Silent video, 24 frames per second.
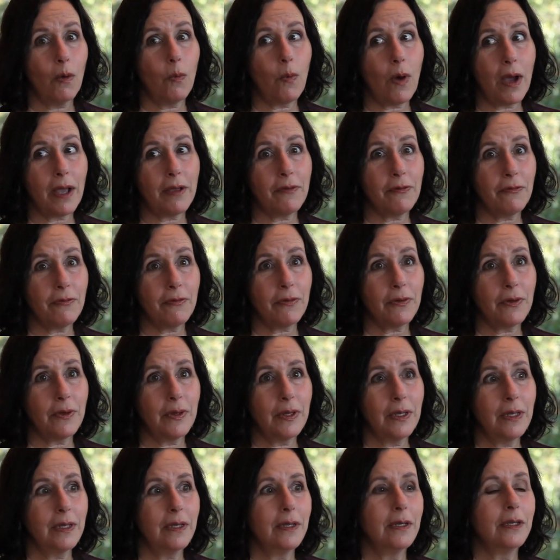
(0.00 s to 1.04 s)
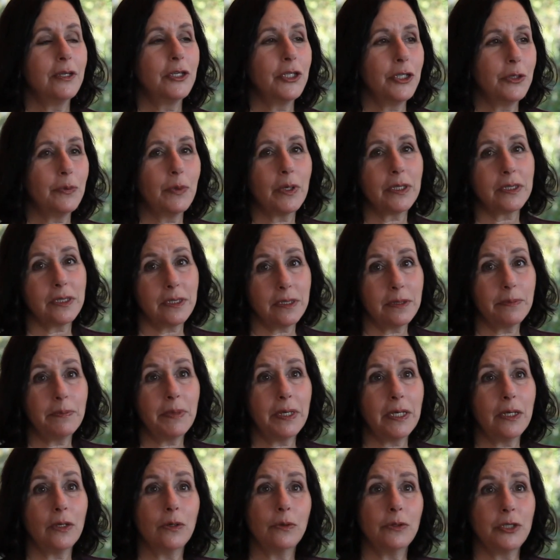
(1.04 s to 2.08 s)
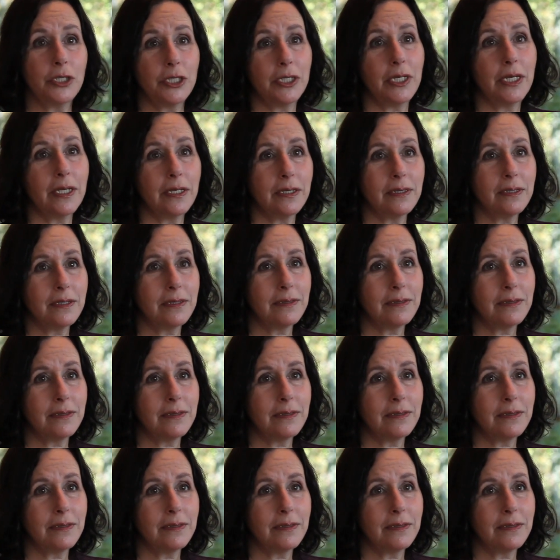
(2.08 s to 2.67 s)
wife. She wants to be who she is.